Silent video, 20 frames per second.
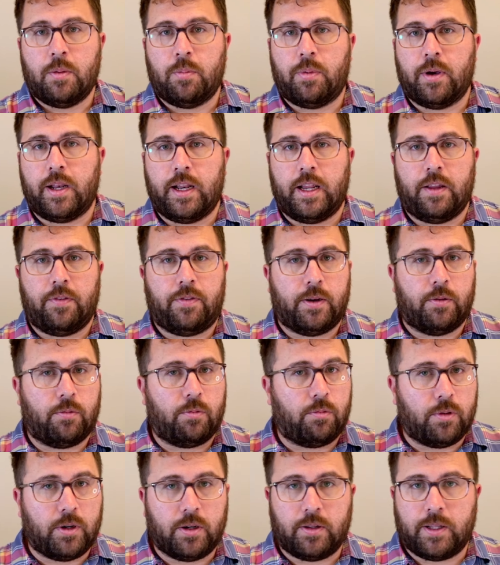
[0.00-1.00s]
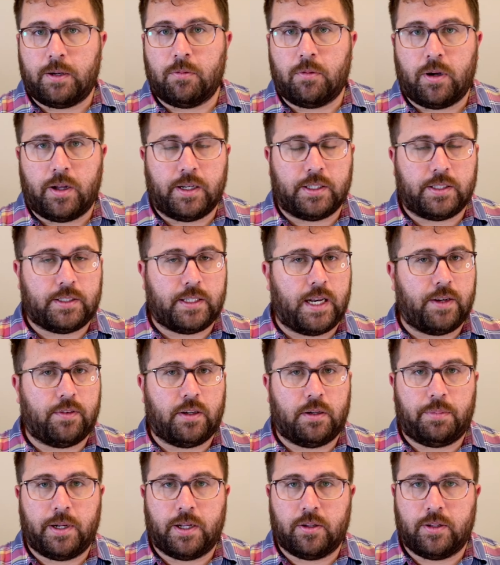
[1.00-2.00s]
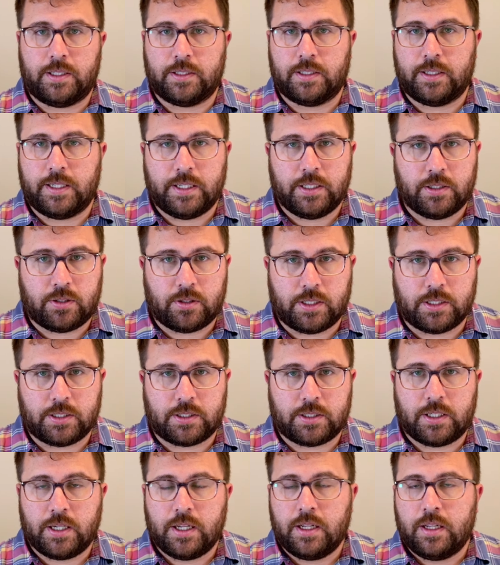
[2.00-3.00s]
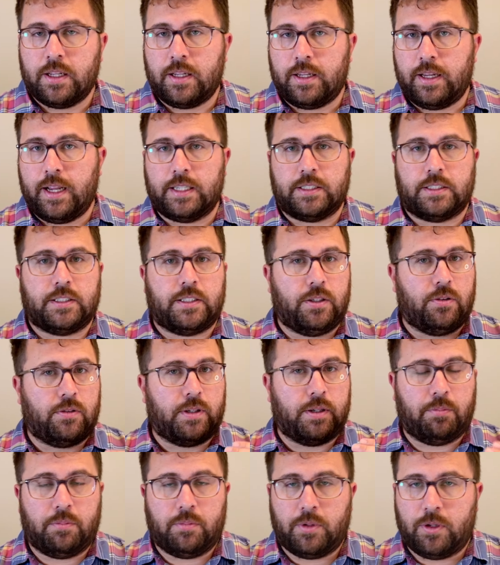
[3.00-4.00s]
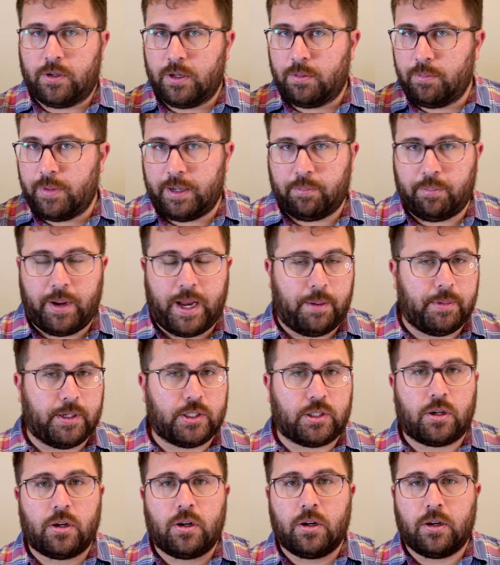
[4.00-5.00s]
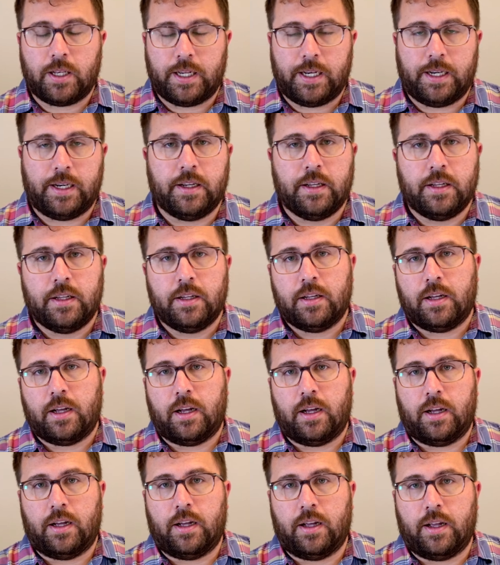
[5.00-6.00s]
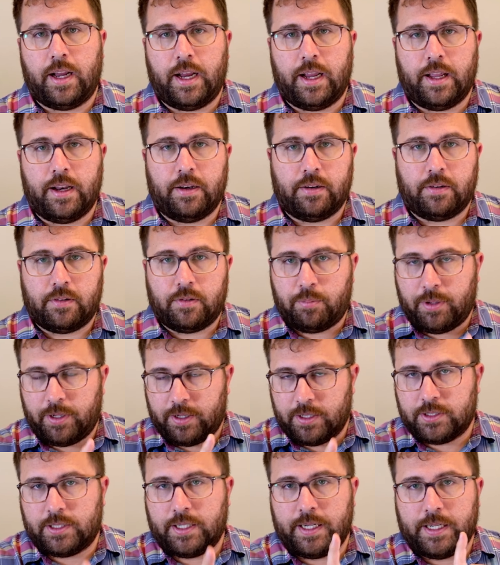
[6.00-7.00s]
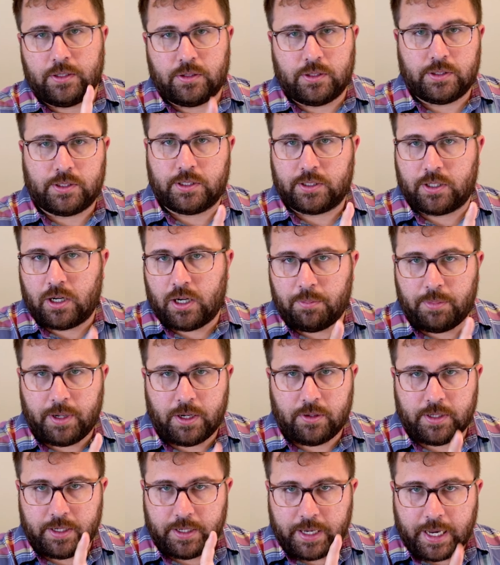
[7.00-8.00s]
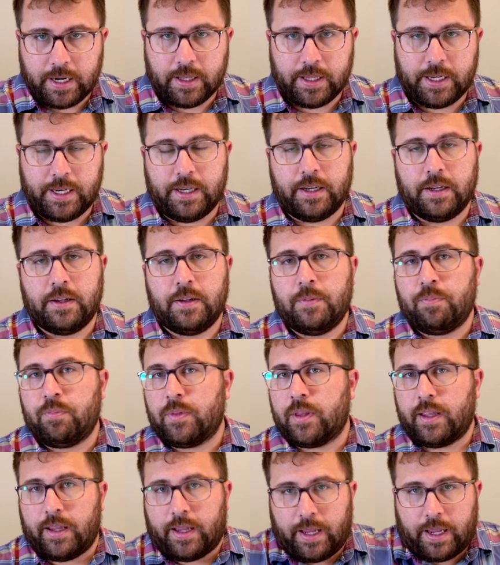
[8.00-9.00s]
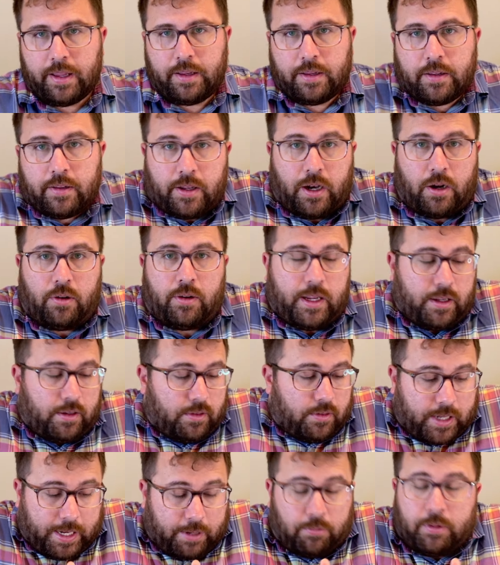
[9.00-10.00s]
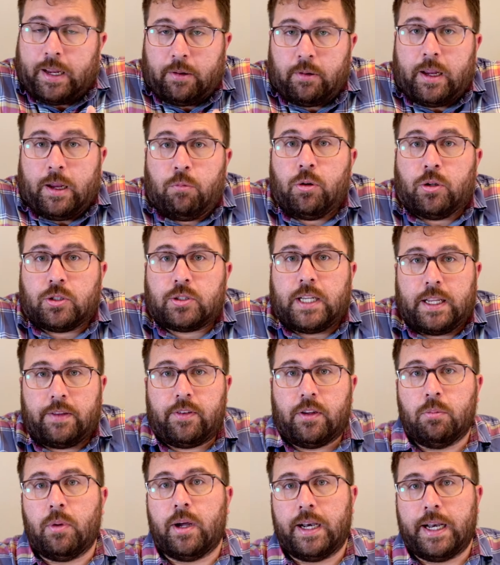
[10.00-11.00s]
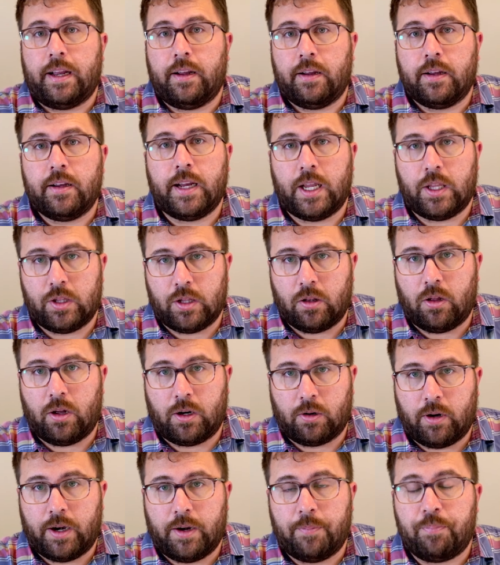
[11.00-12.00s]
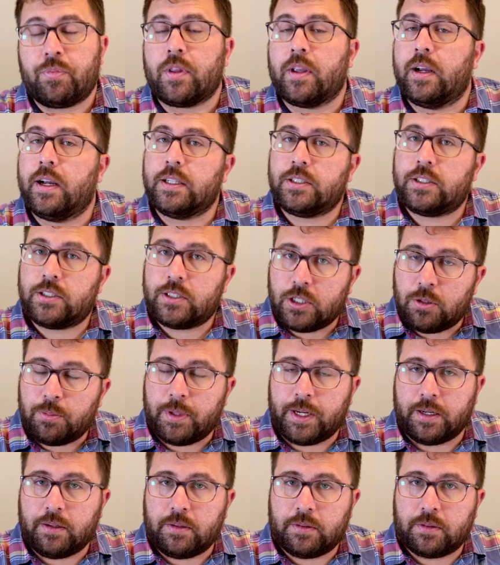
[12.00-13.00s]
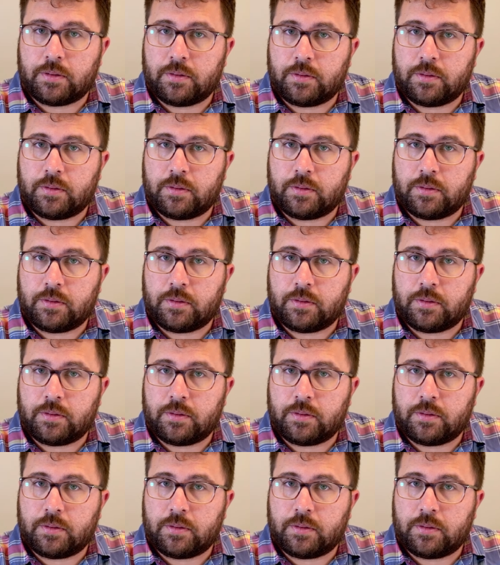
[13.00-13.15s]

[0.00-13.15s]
But if you really want to save on penalties and interest, yes, you can you can make payments early, uh, and because the interest is compounded daily, it, you know it, it, it will save you money in the long run, assuming